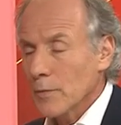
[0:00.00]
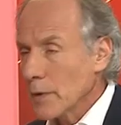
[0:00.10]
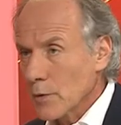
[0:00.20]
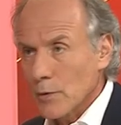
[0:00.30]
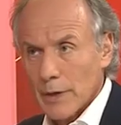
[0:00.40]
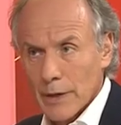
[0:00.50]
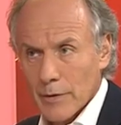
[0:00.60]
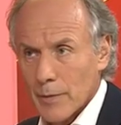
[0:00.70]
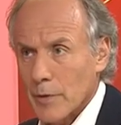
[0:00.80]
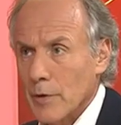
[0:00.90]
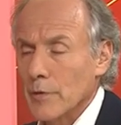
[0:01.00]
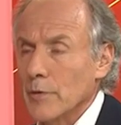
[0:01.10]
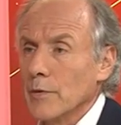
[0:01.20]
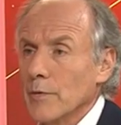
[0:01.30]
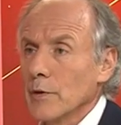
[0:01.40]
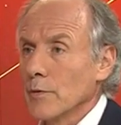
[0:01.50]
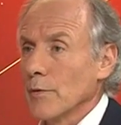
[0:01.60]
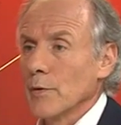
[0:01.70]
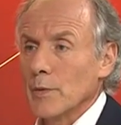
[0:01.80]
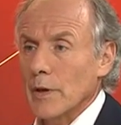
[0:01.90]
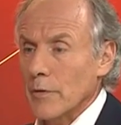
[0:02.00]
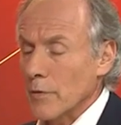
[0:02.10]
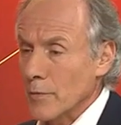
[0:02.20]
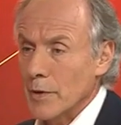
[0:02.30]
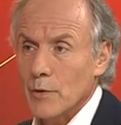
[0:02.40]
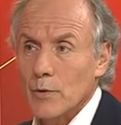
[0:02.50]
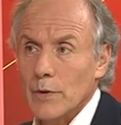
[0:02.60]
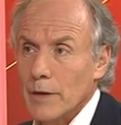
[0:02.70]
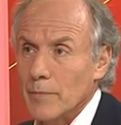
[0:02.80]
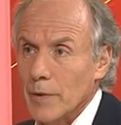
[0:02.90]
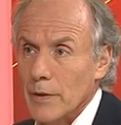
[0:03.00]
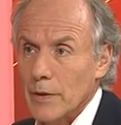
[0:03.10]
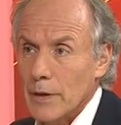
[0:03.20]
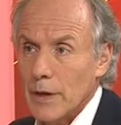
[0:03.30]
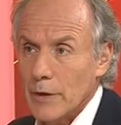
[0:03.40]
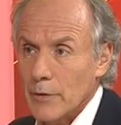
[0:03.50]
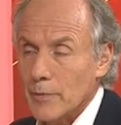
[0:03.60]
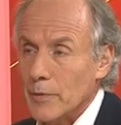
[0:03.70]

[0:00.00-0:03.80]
And we called out some of those in the Finkel review and others have been called out by the ACCC.